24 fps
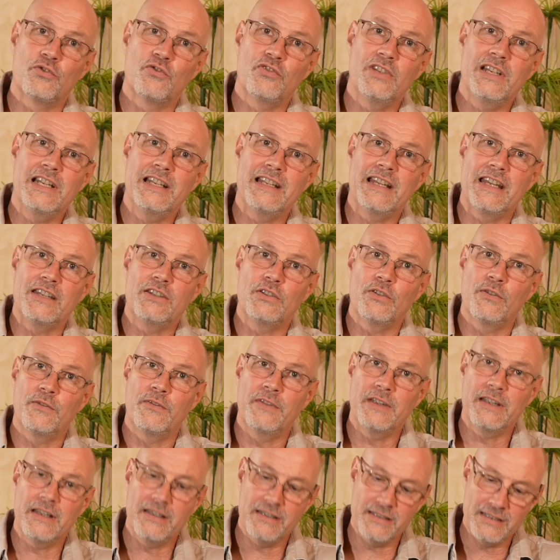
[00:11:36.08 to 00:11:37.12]
really get your
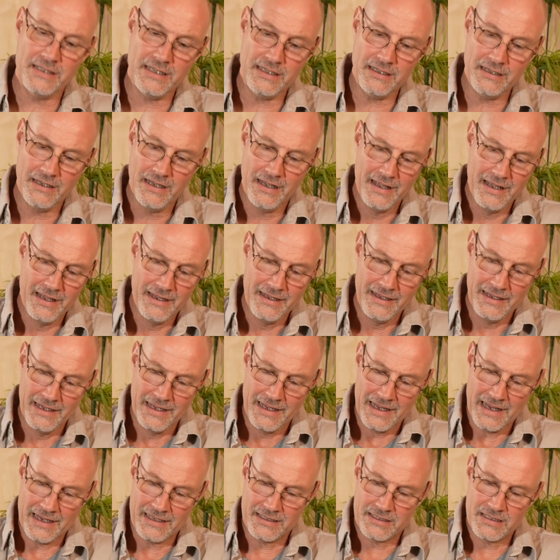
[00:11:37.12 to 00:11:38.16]
fingers in
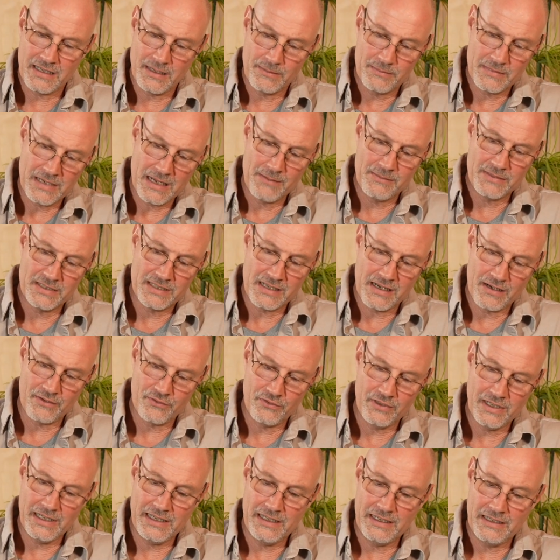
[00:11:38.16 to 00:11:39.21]
and sometimes I
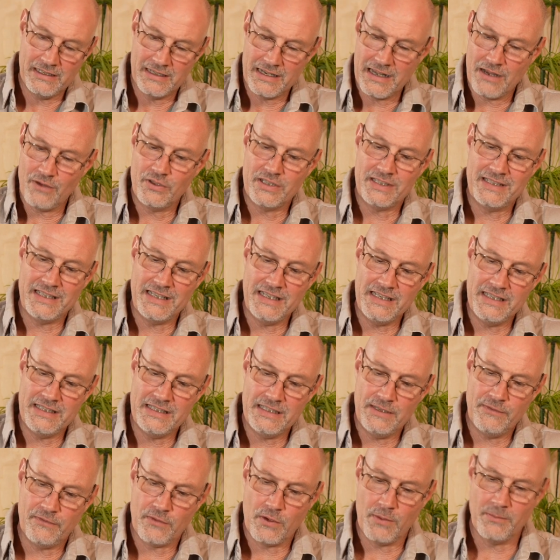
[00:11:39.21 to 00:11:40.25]
really now it's
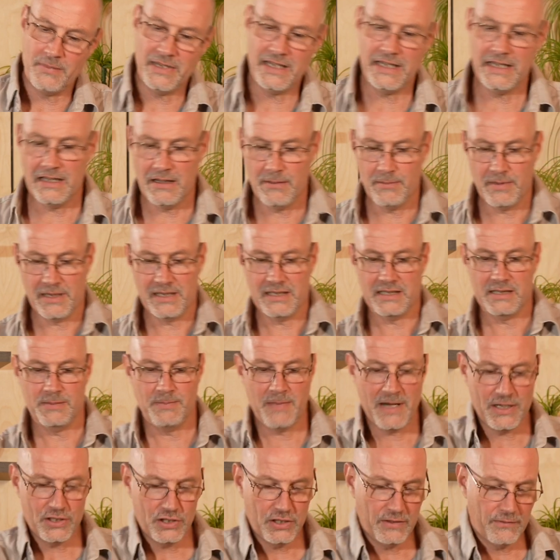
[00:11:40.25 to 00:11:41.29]
easy from here but
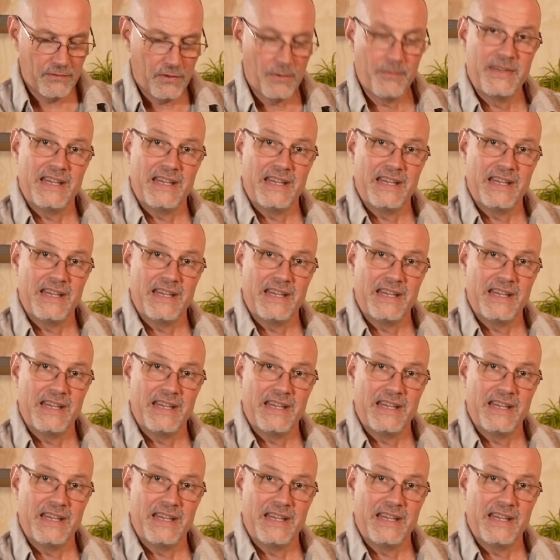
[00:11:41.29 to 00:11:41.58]
especially from